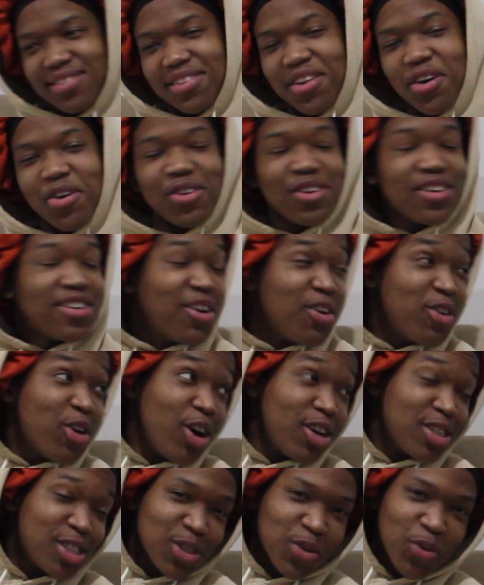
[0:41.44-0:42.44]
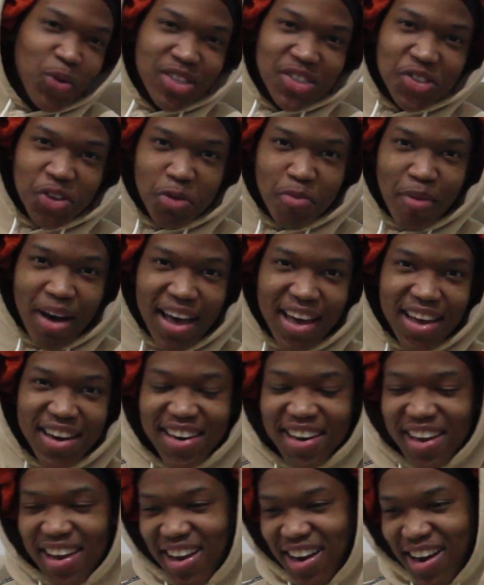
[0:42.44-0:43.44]
Don't ask what's on my head.
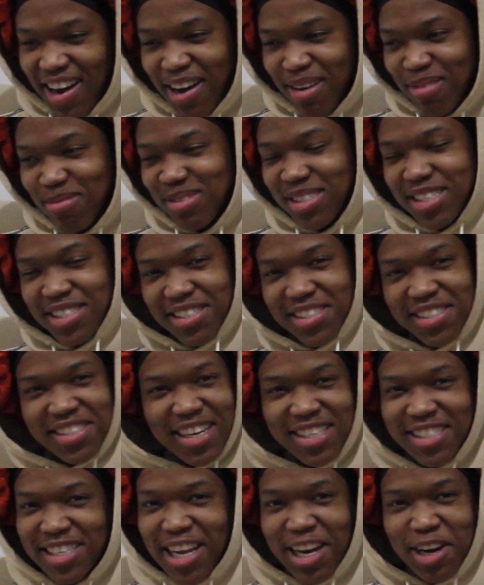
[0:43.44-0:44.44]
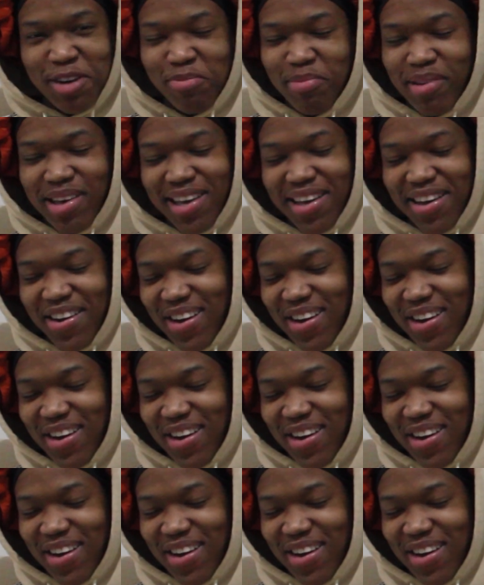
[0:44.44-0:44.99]
Just let it be,